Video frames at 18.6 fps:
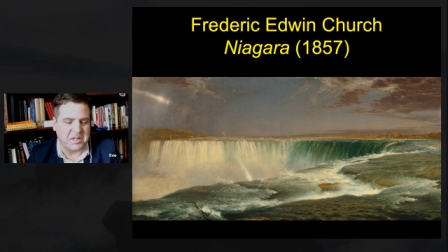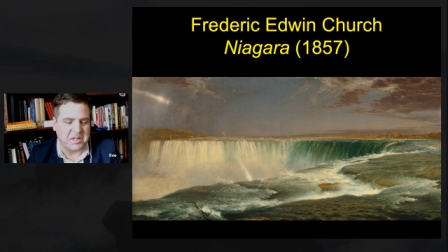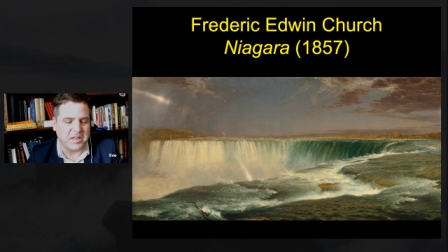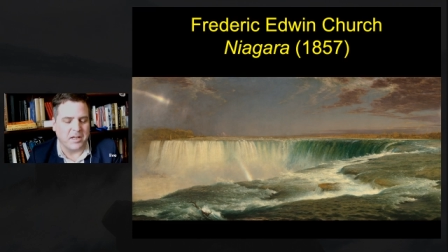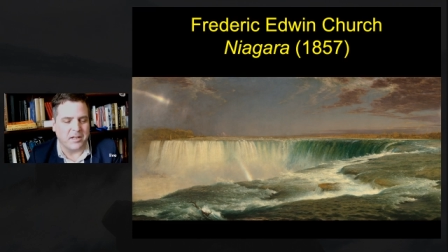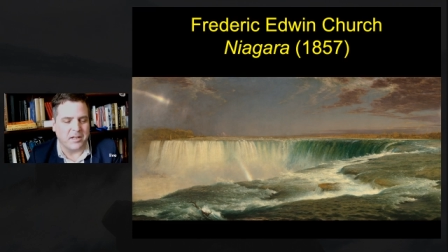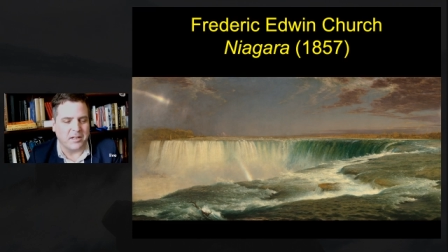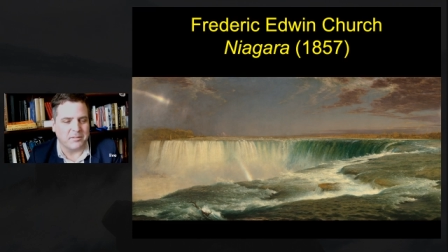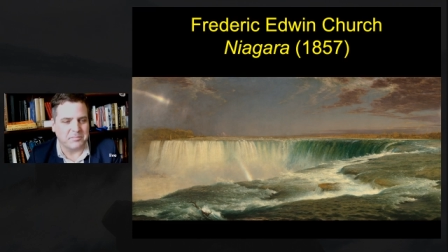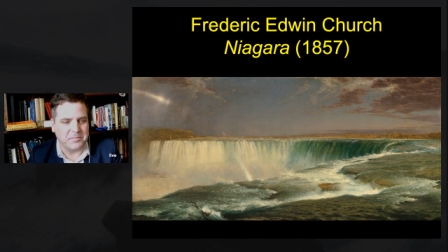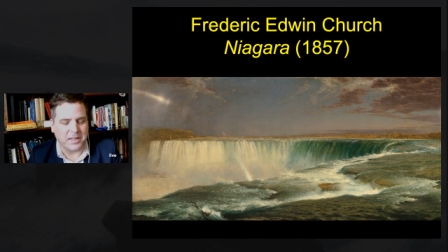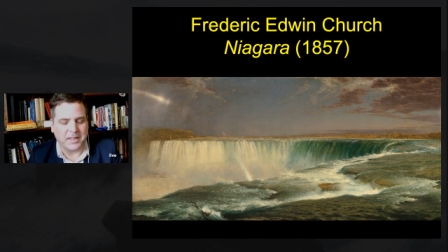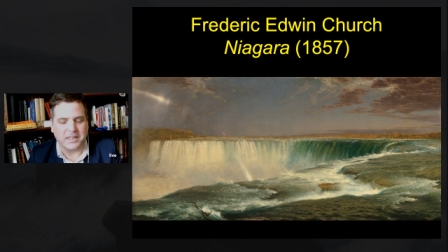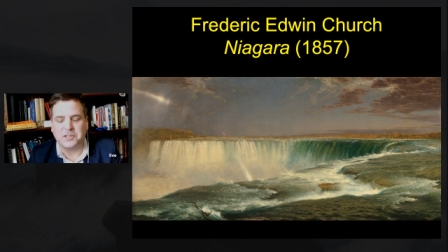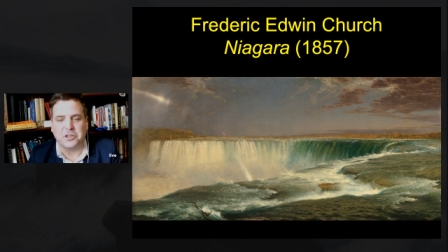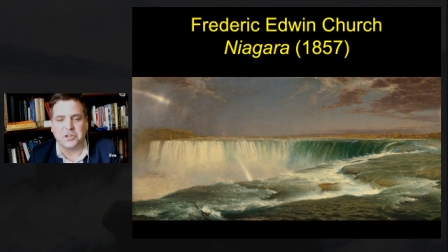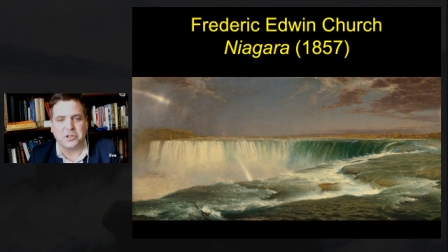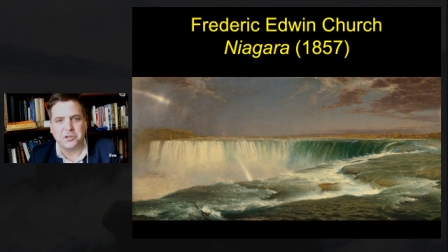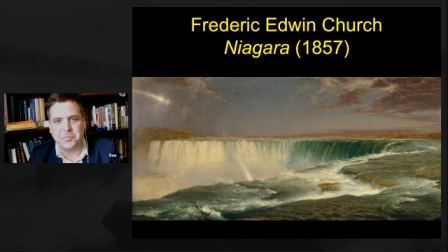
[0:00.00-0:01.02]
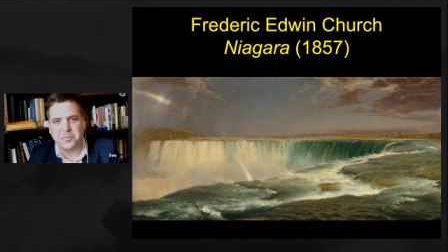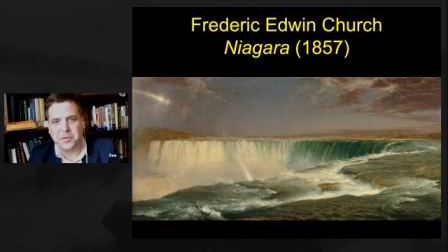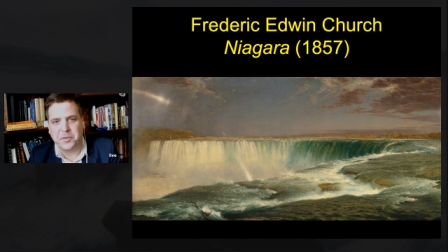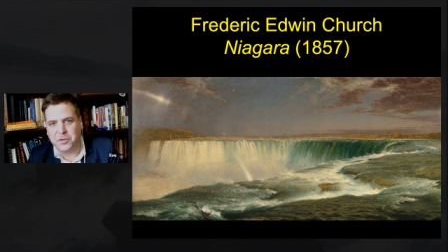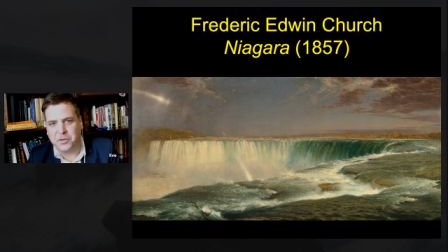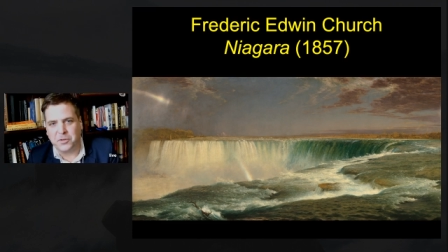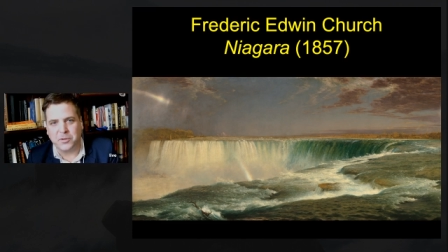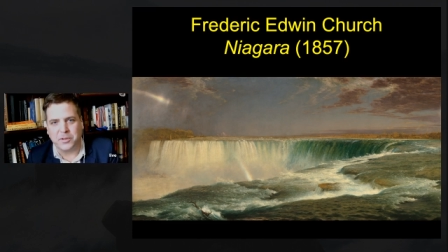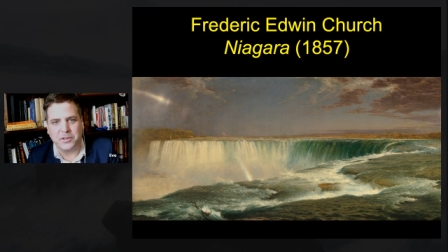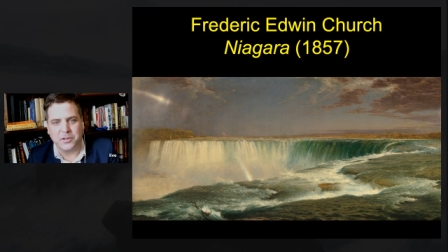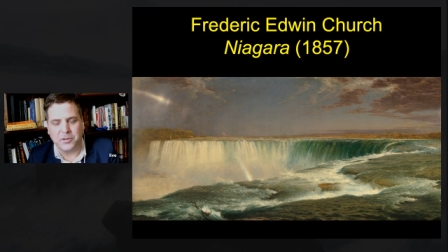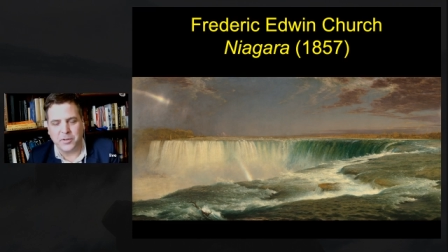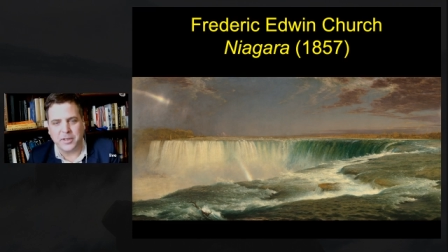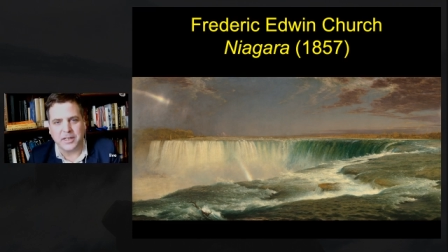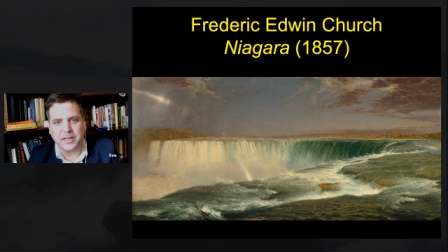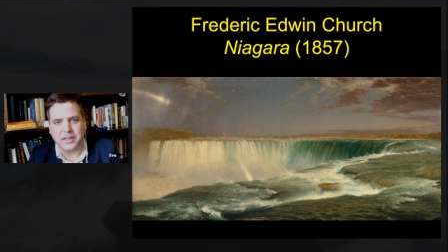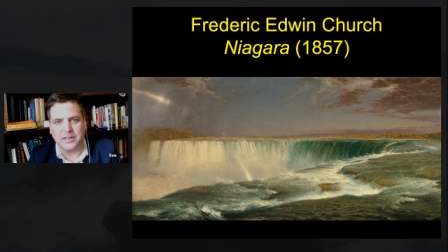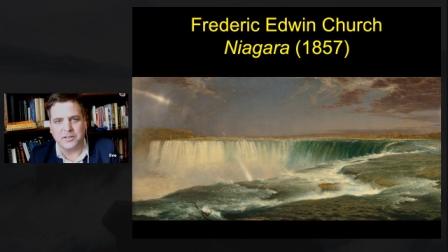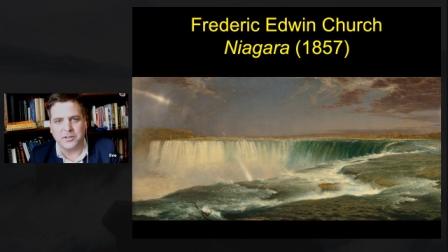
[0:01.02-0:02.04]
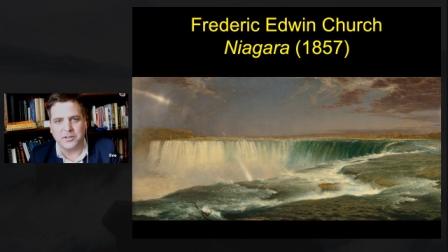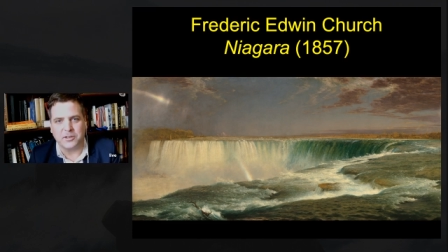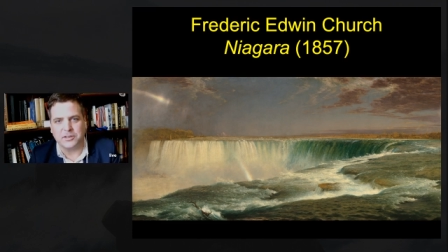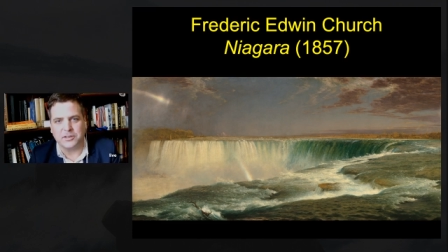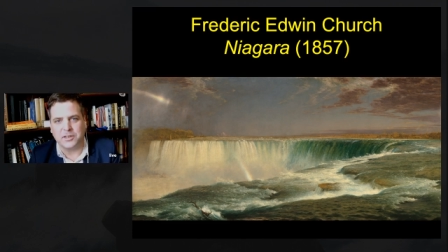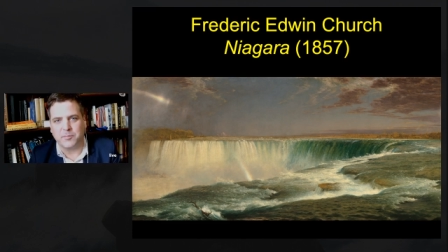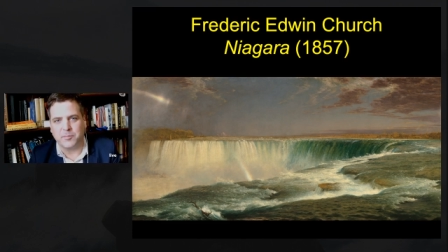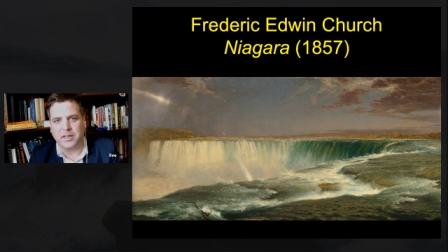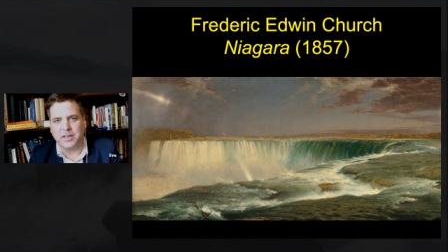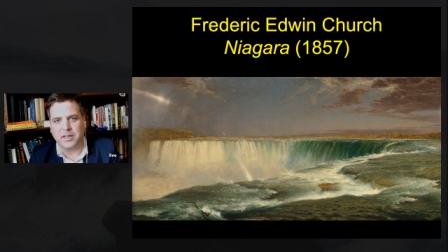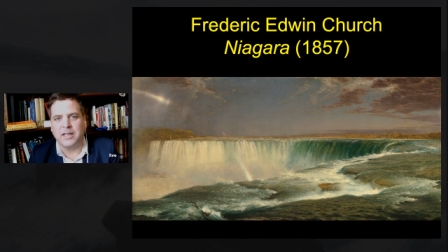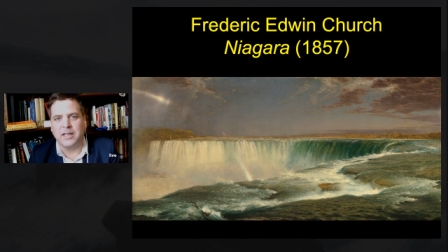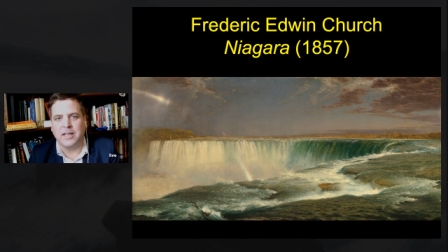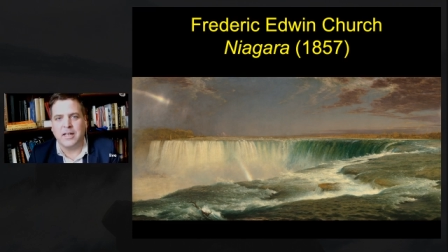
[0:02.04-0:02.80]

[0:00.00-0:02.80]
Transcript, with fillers: uh, like a church pew in New England or something.